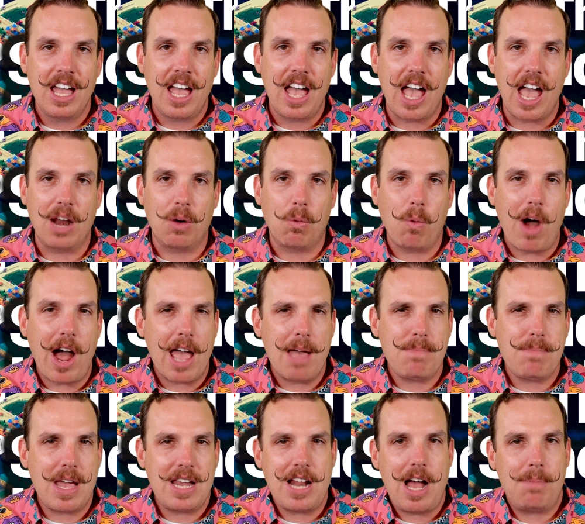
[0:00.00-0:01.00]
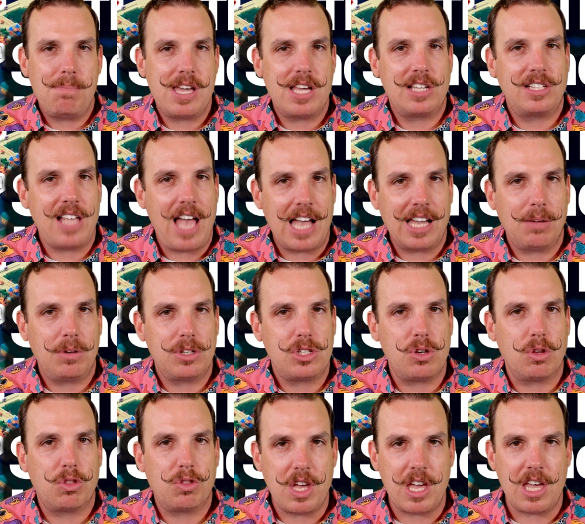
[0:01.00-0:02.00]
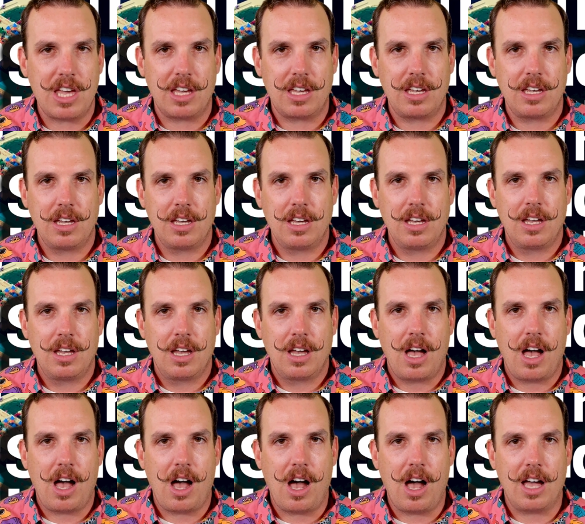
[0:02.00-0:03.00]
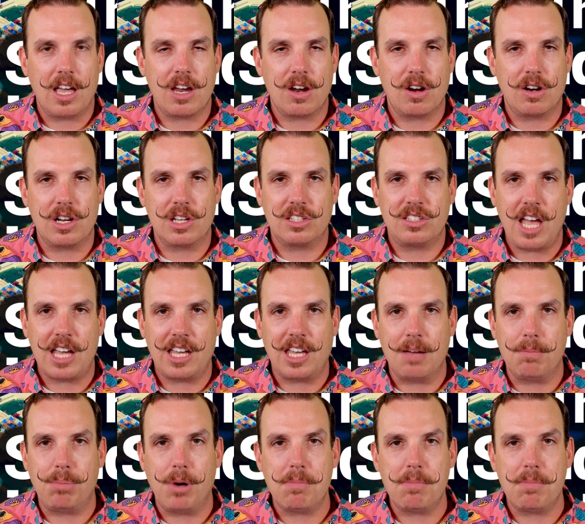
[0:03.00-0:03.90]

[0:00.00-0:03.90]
and why it may not be exactly what you think uh, here in a second.